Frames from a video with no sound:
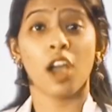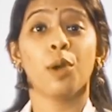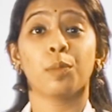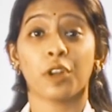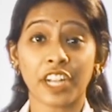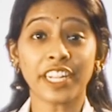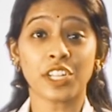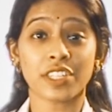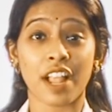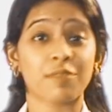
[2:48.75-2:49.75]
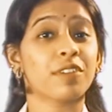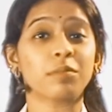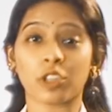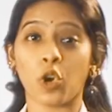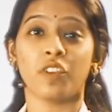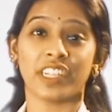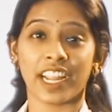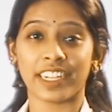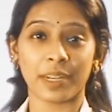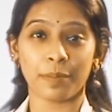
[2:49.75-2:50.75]
Protect yourself from the
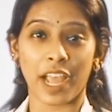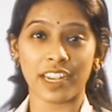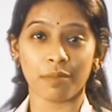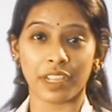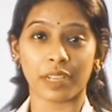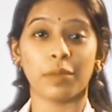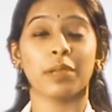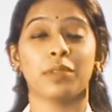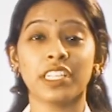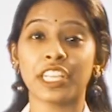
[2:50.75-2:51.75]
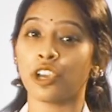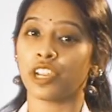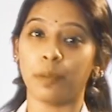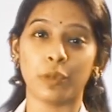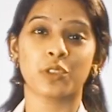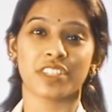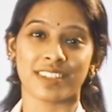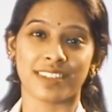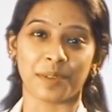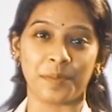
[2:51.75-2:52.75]
COVID-19 pandemic by building your immune
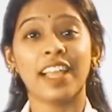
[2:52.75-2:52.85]
system.